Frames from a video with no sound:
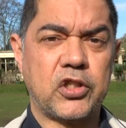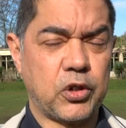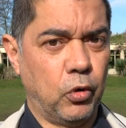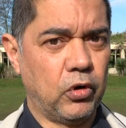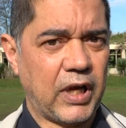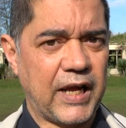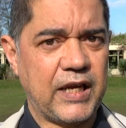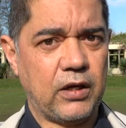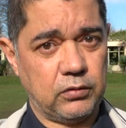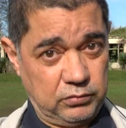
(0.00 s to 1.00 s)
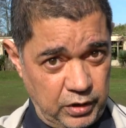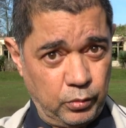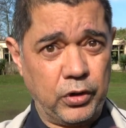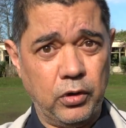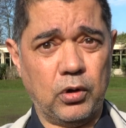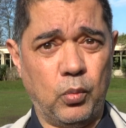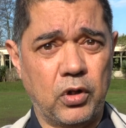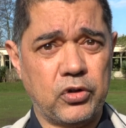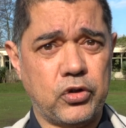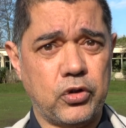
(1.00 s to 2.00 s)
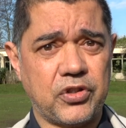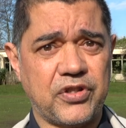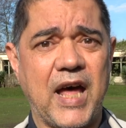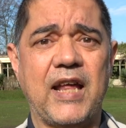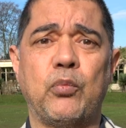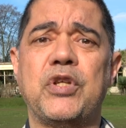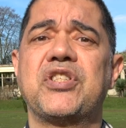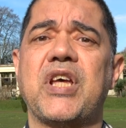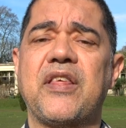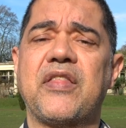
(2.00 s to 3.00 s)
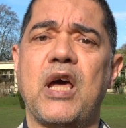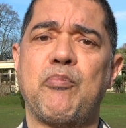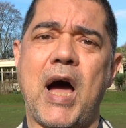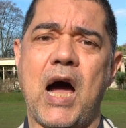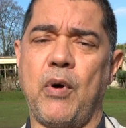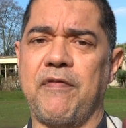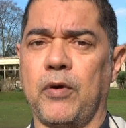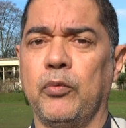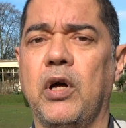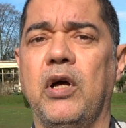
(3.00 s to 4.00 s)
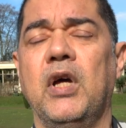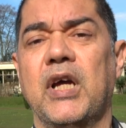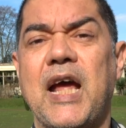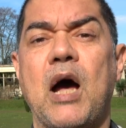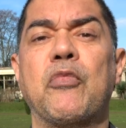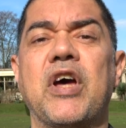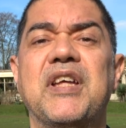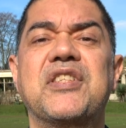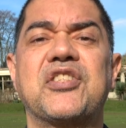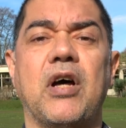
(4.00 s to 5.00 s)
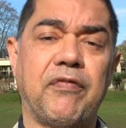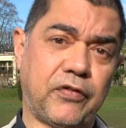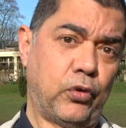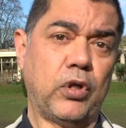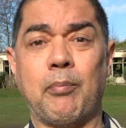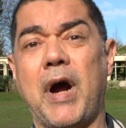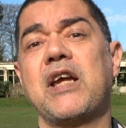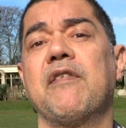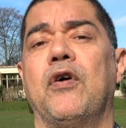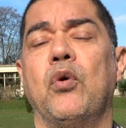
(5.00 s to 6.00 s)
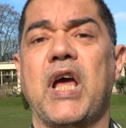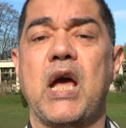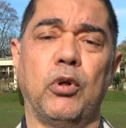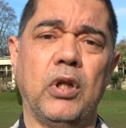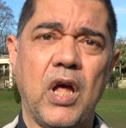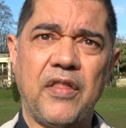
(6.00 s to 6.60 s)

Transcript: So unlike you know the other ones just then which take their power from the camera itself through the microphone cable